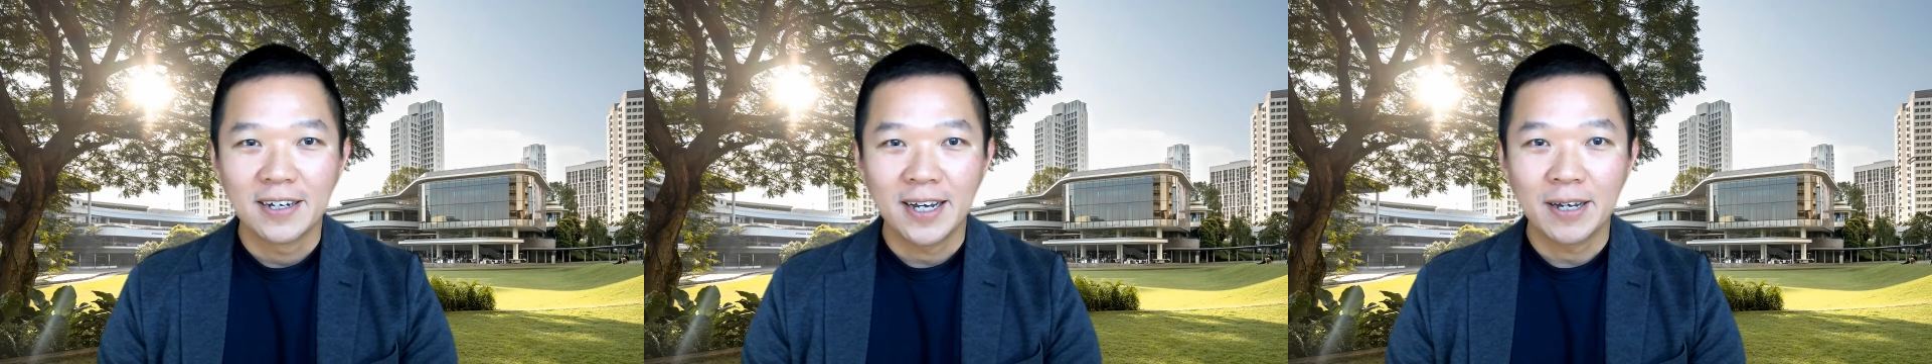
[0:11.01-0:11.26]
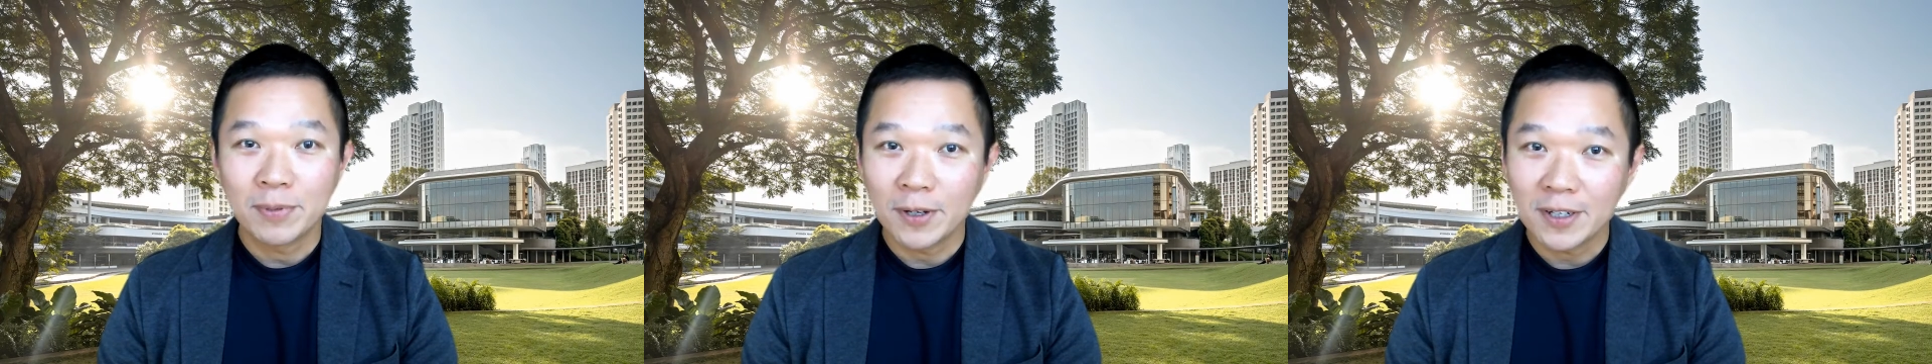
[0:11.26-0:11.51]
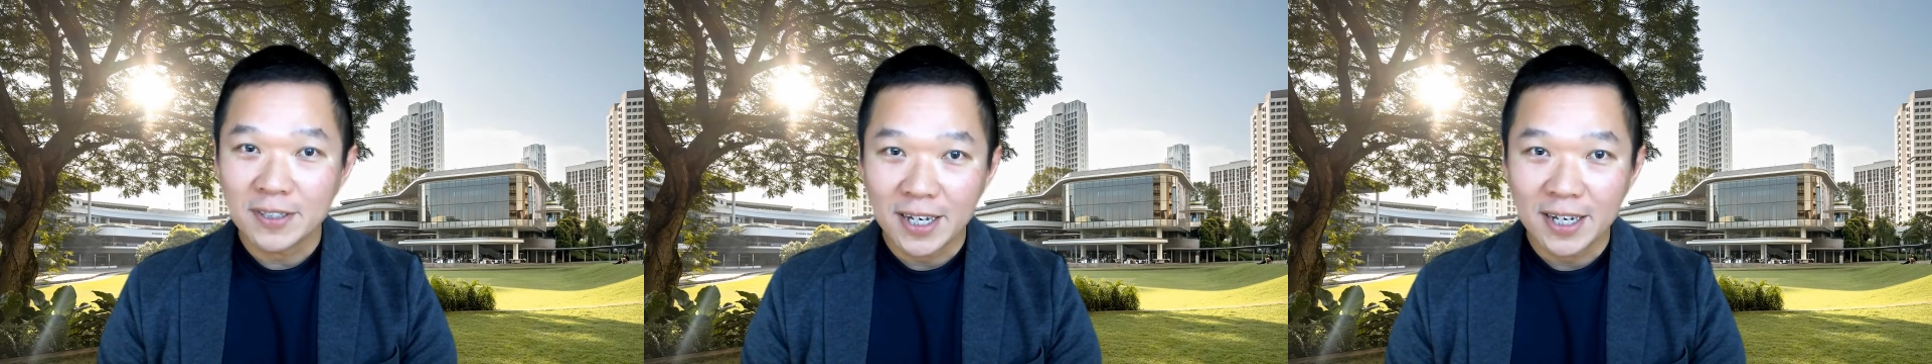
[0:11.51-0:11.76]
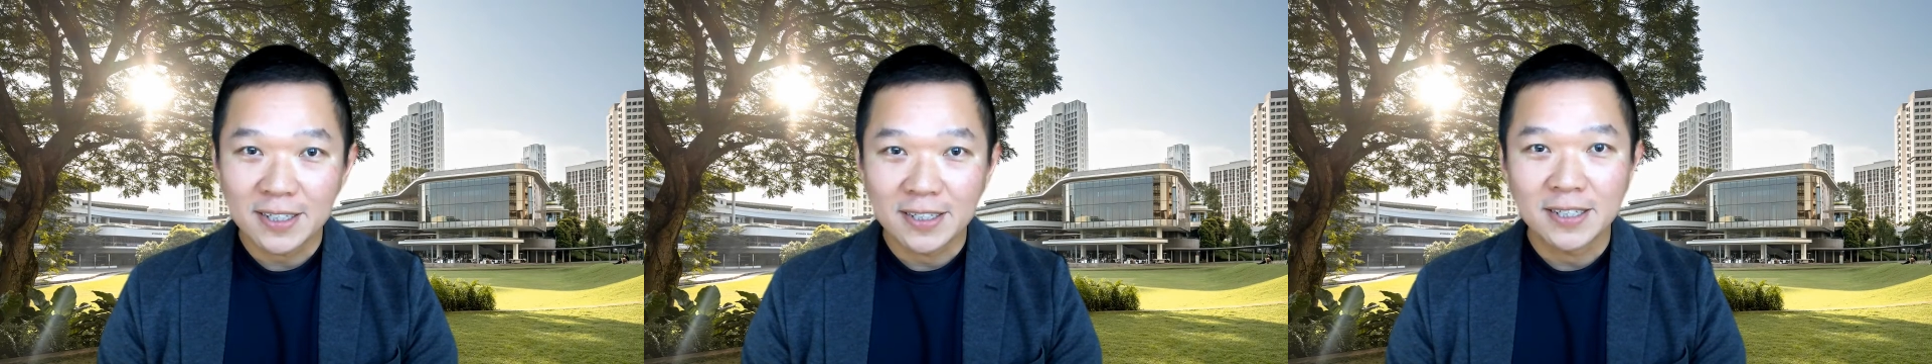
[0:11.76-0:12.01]
At PLOS
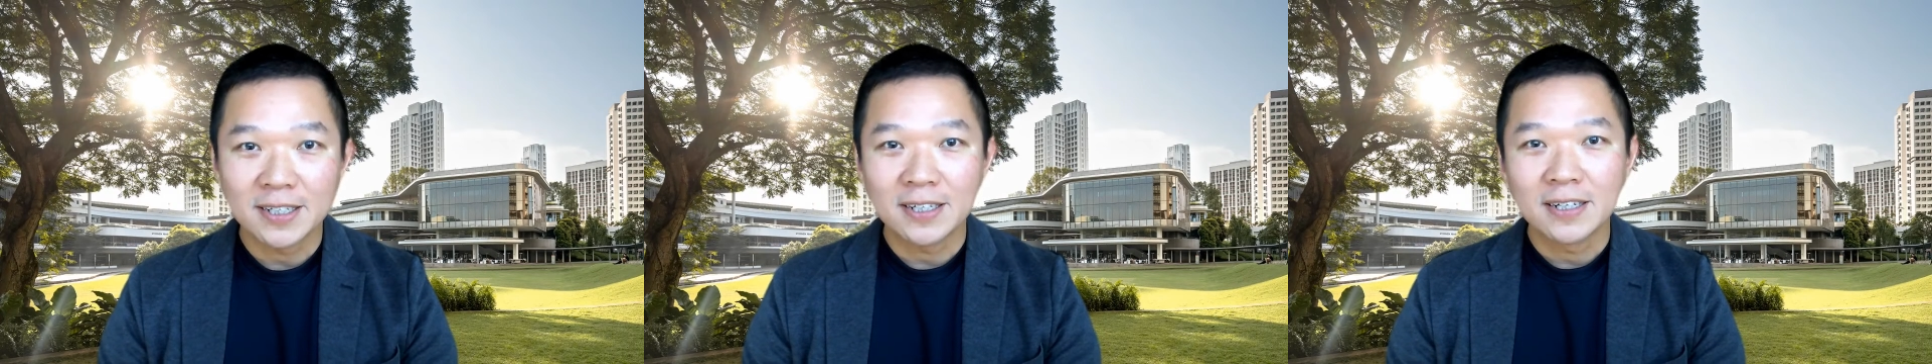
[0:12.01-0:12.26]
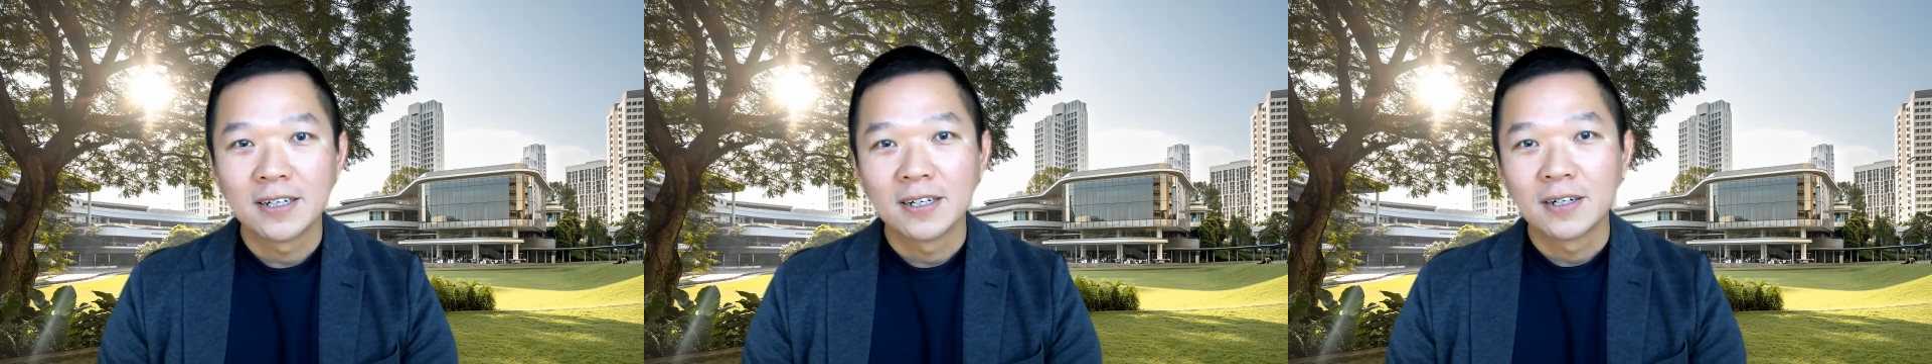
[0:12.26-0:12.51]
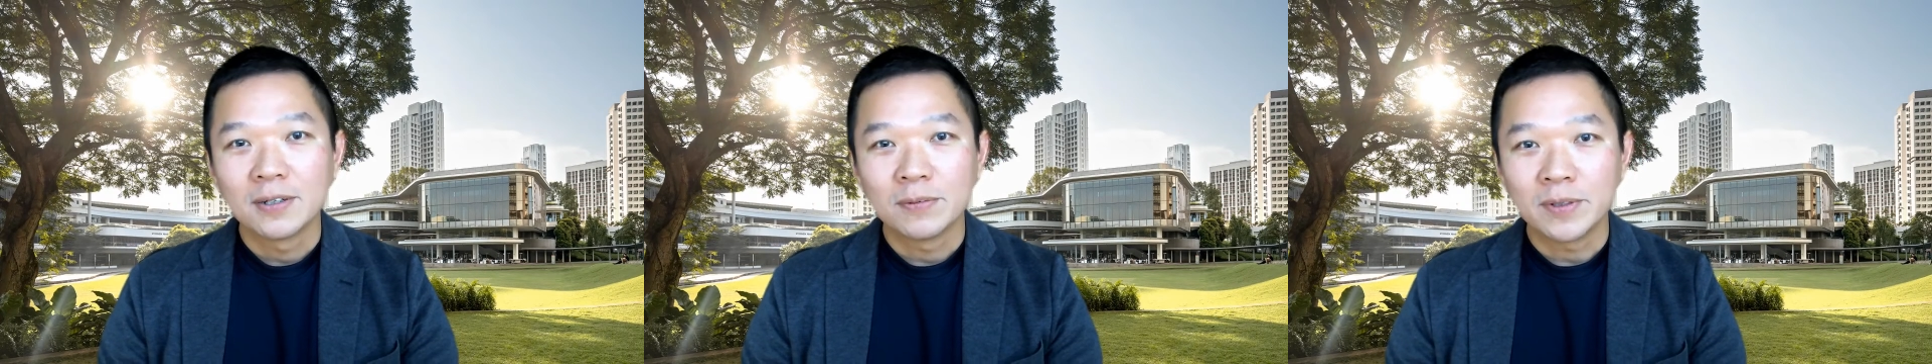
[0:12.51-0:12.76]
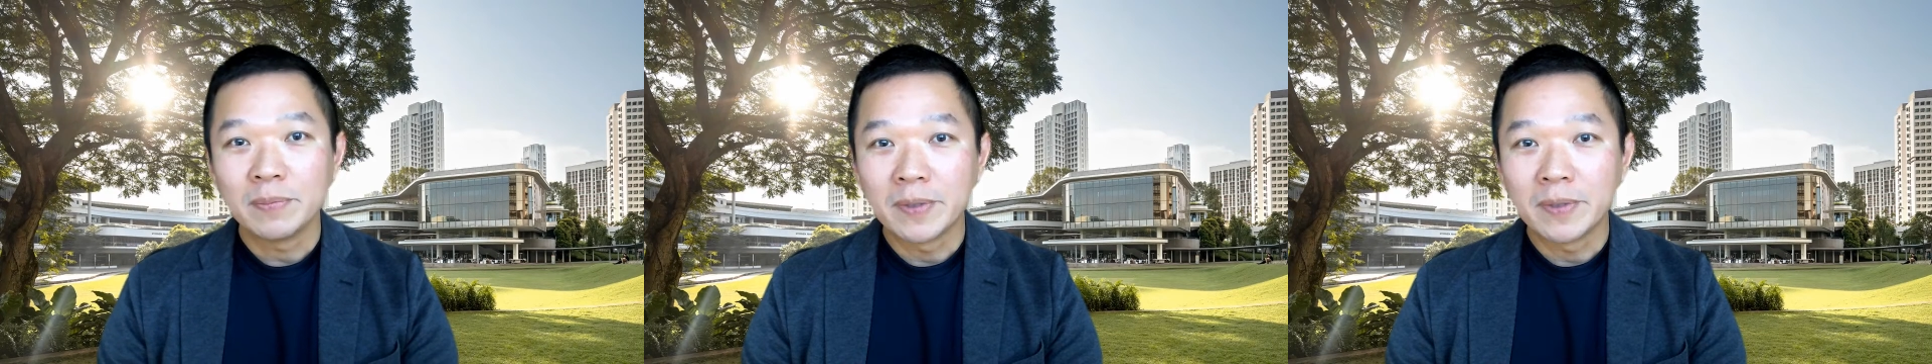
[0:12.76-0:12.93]
S&T, we